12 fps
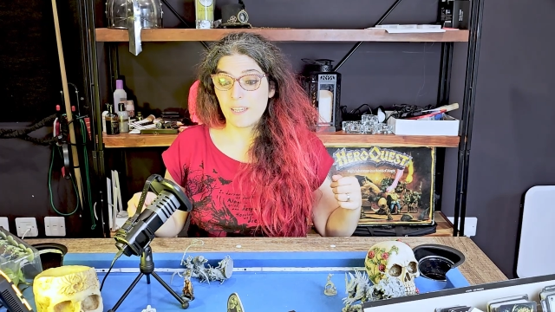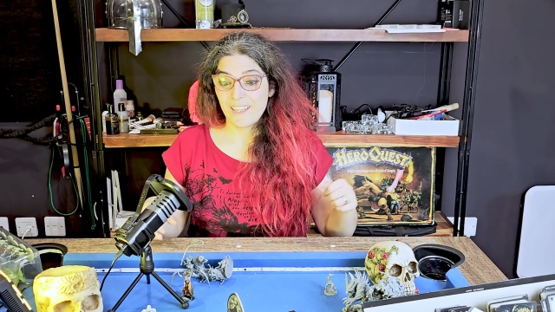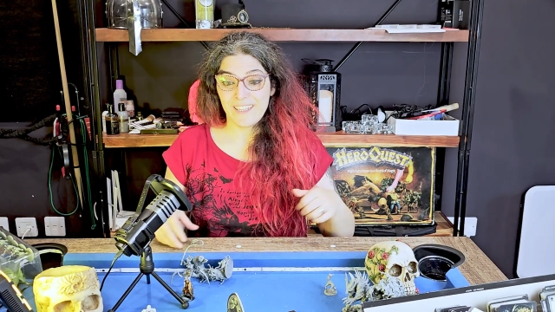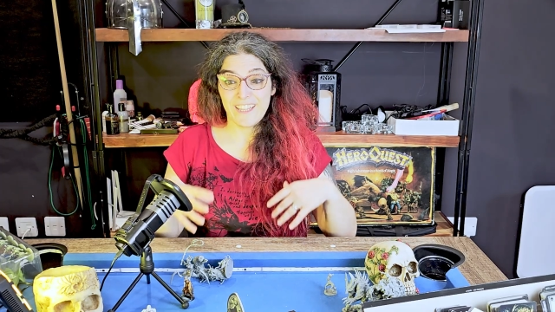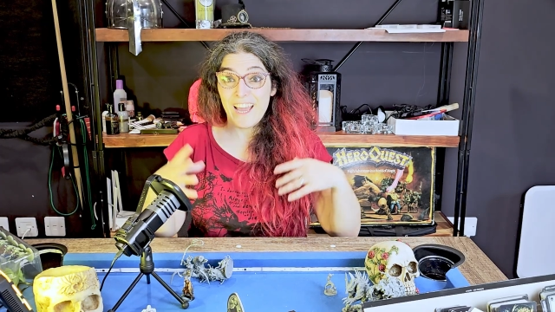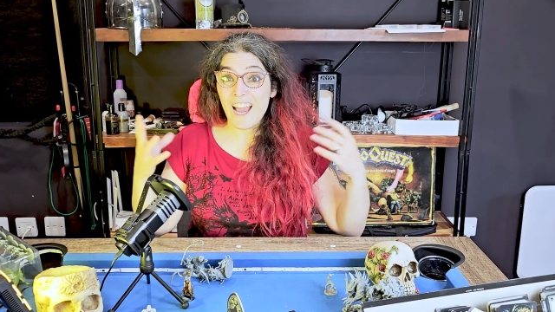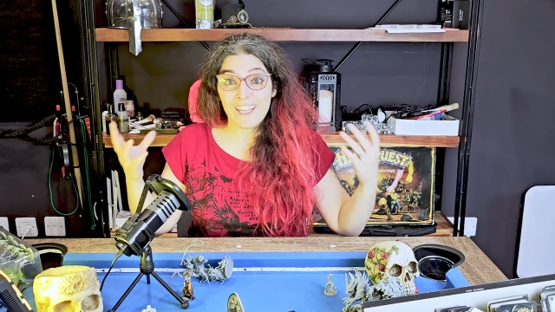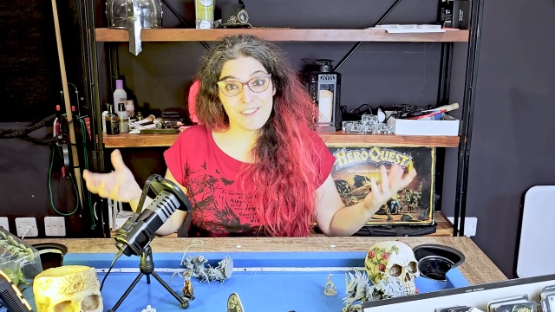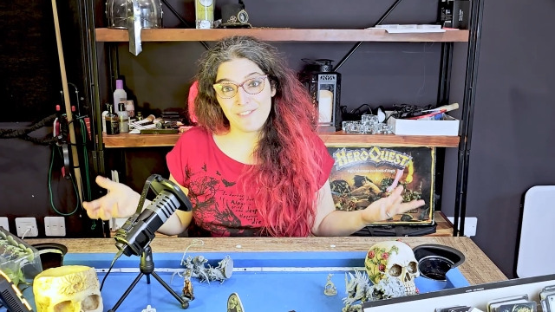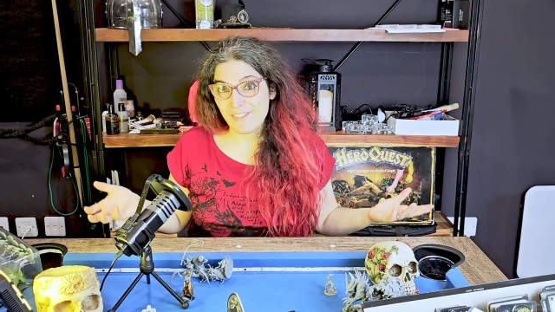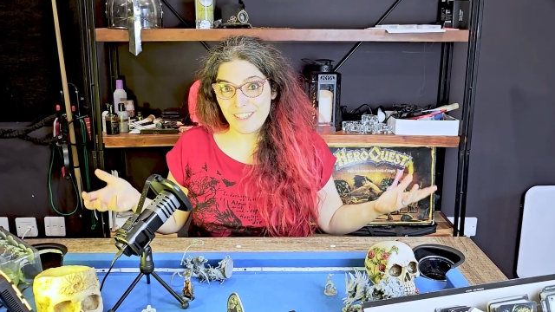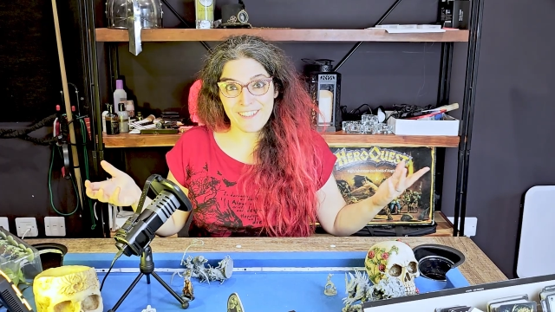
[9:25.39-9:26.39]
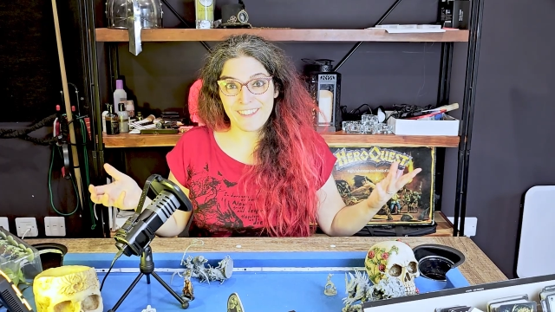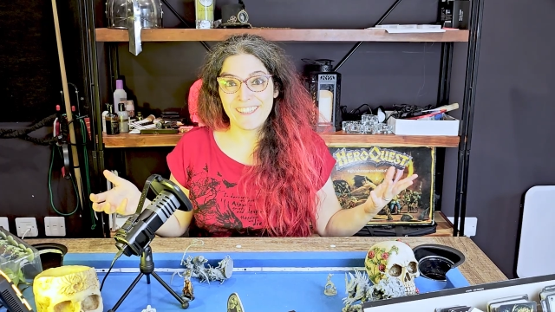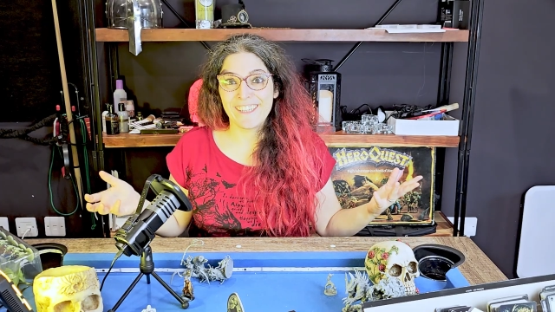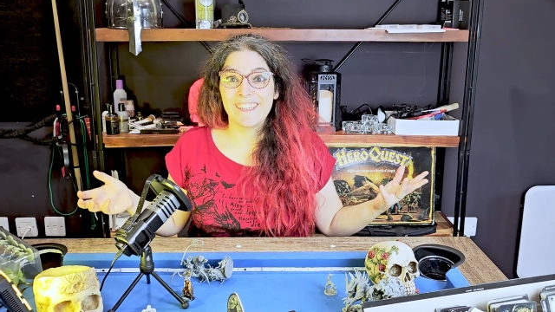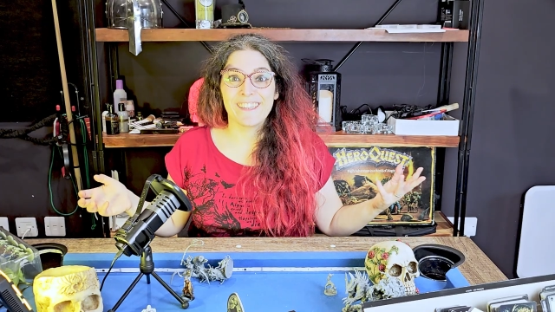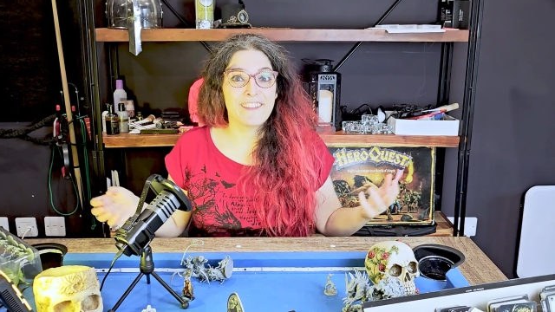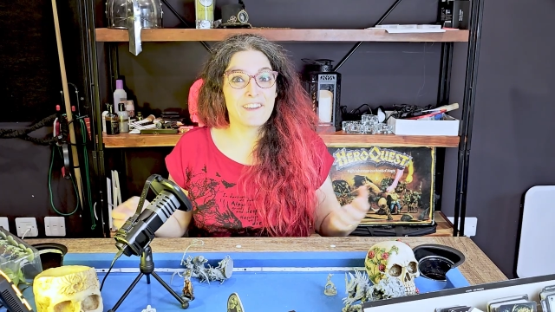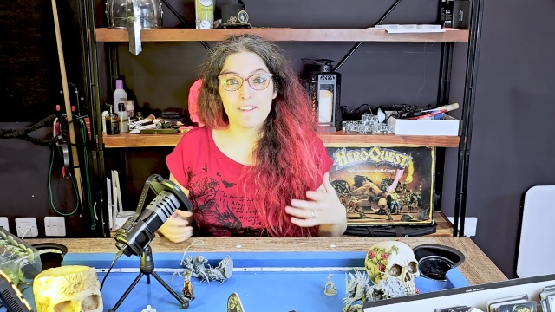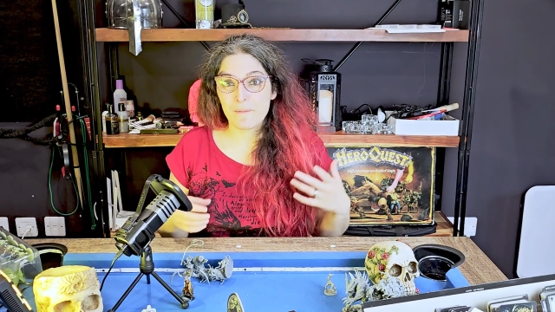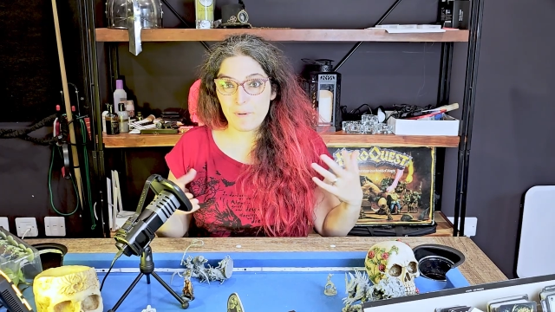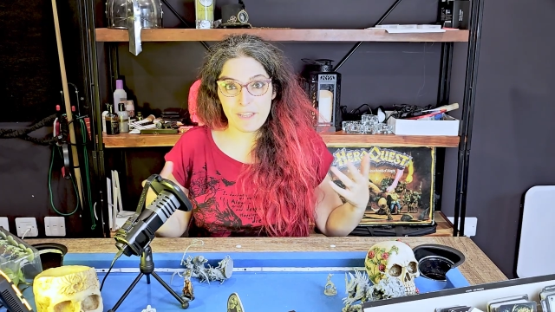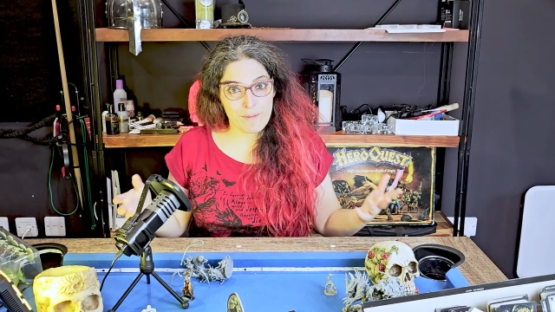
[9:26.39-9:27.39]
and the high difficulty,
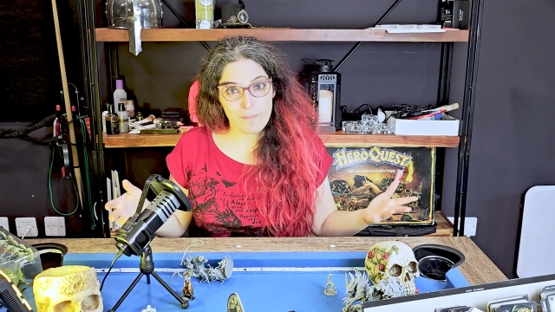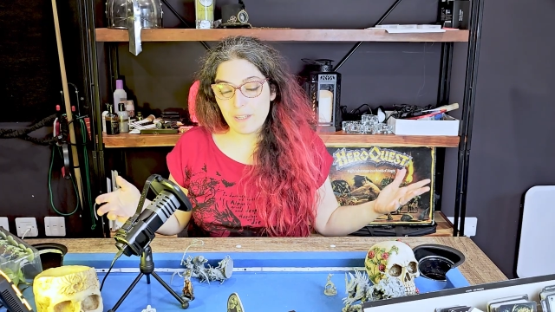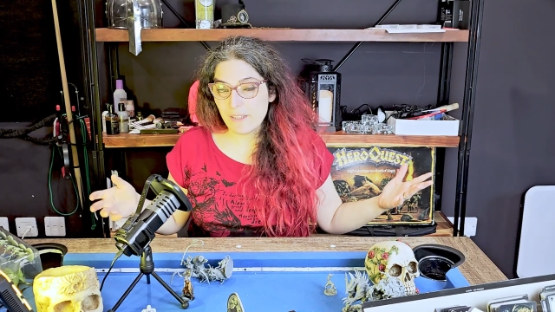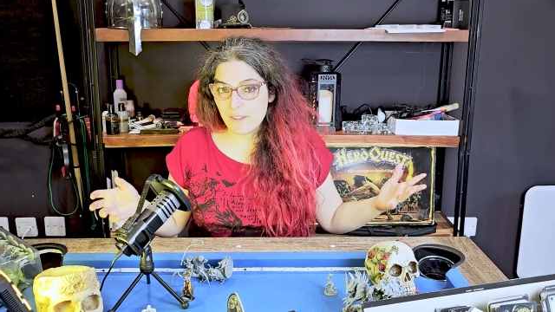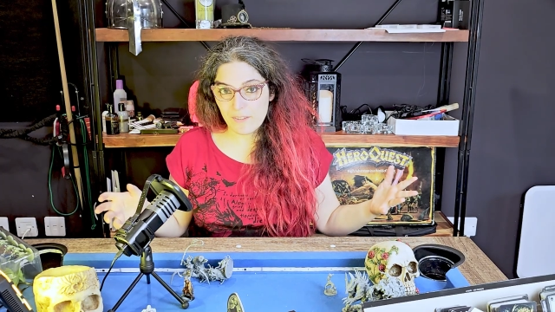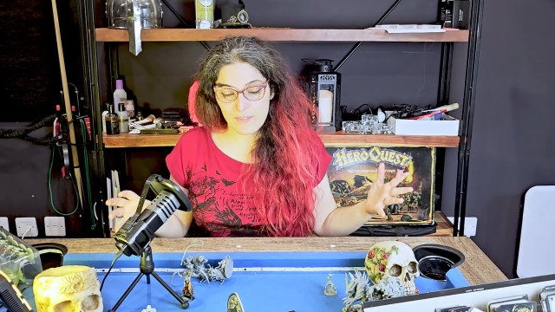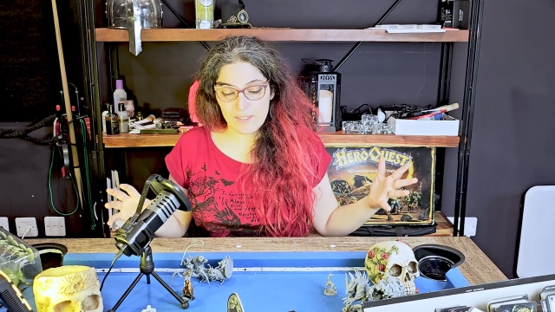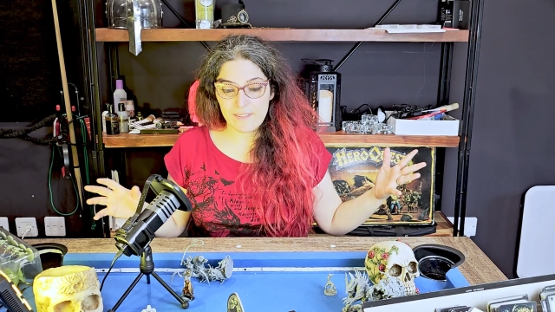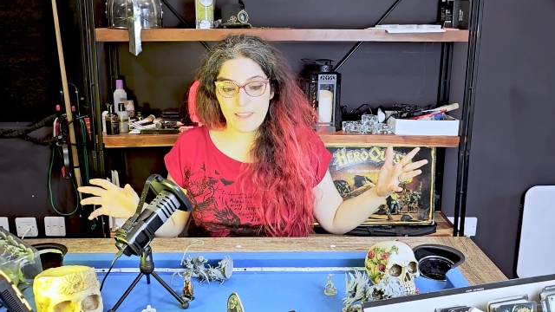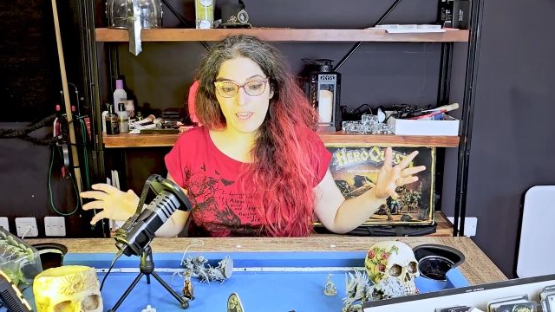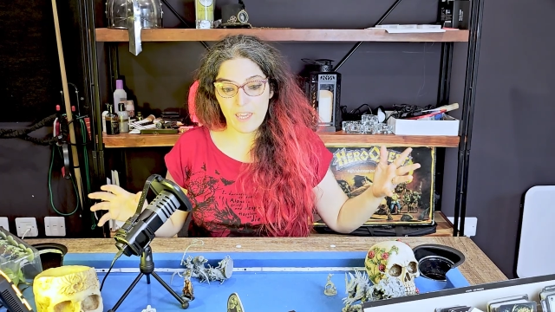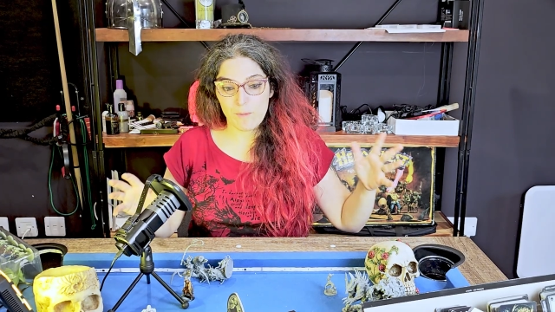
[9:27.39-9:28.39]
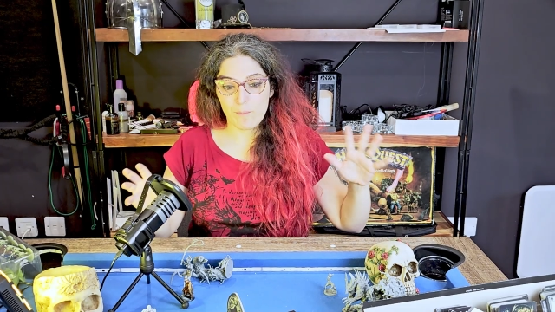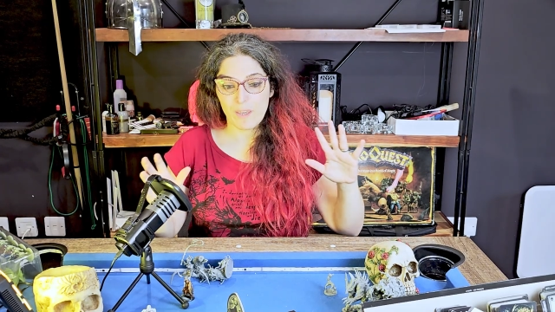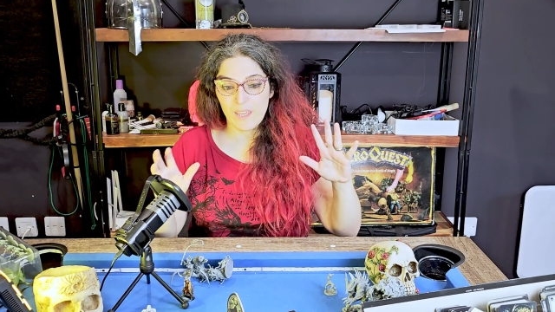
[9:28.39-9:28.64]
the replayability of this game